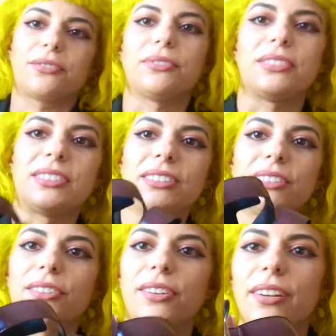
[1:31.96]
ones.
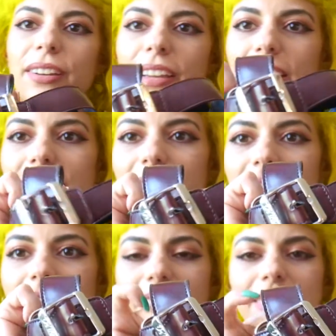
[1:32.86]

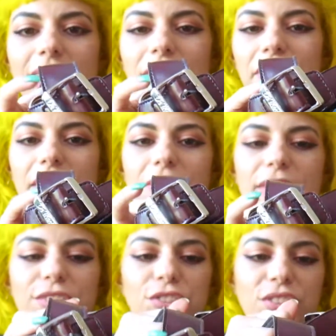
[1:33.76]
These have a
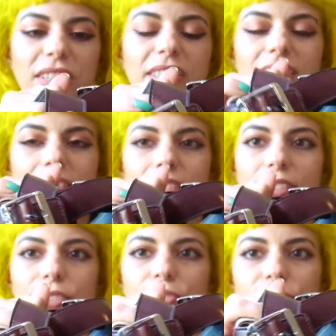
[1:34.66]
very shiny
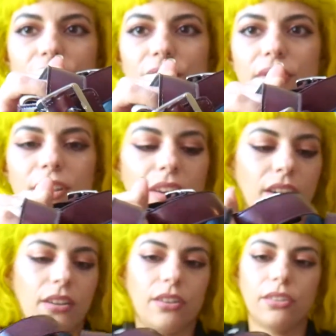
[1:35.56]
silver
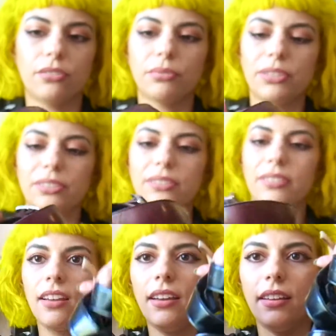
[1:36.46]
hardware,
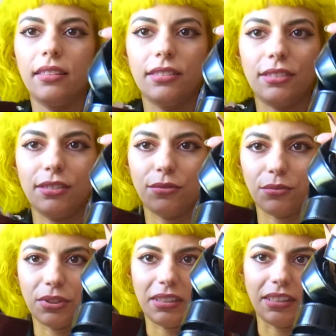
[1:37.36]
and this is
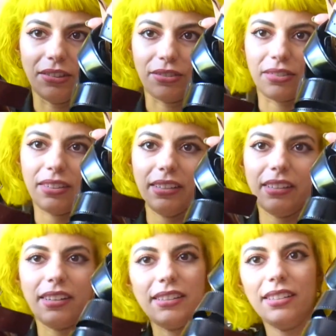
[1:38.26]
what they look
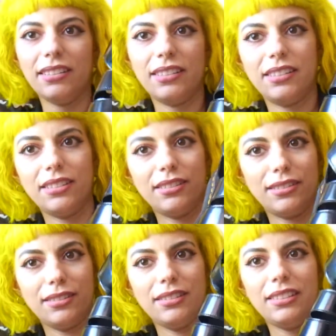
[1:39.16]
like. I think
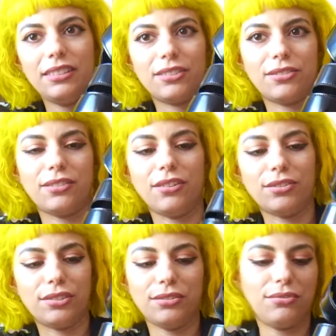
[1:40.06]
these are
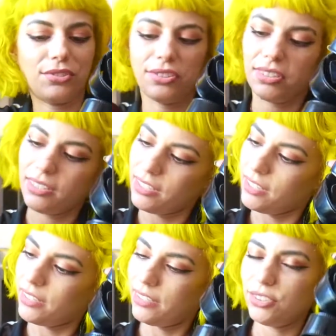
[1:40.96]
also just
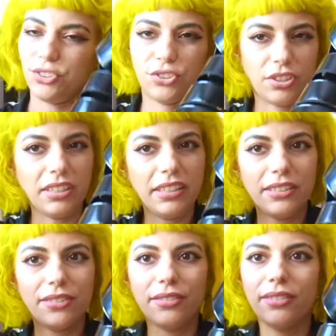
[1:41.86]

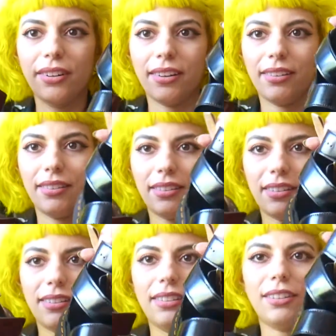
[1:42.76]
shinier
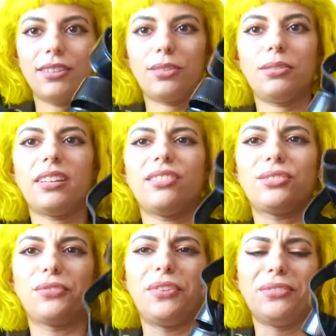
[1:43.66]
than the other. They
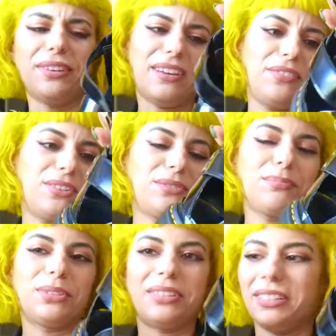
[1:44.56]
also feel heavier,
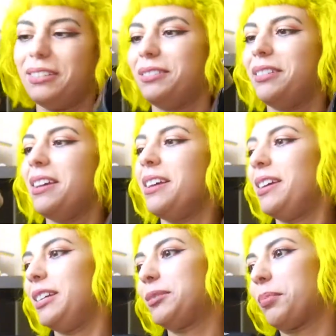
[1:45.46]
but that
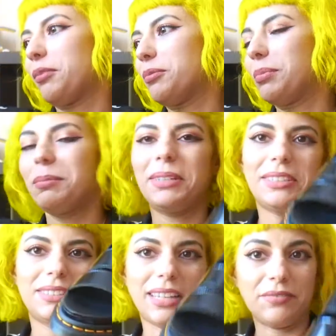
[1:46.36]
is probably
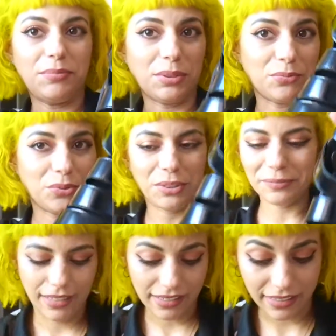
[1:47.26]
because they haven't been
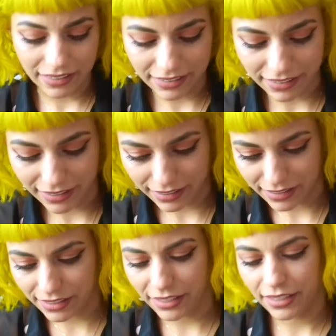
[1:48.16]
worn. I got a size